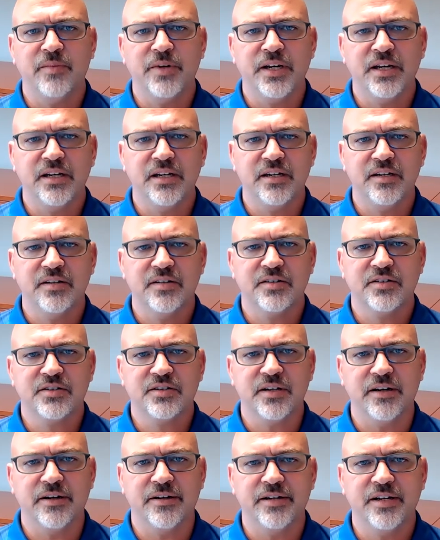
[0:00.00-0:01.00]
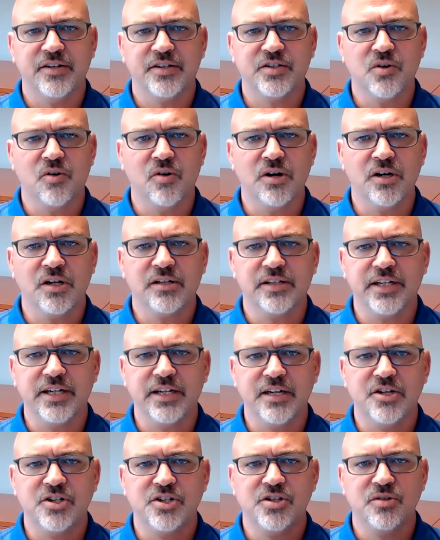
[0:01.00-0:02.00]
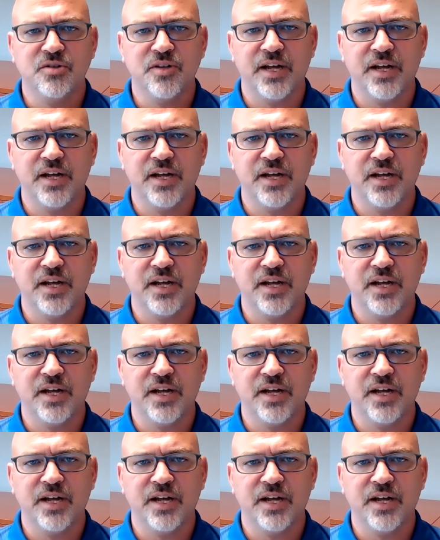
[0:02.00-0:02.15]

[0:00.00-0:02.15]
It is historically an issue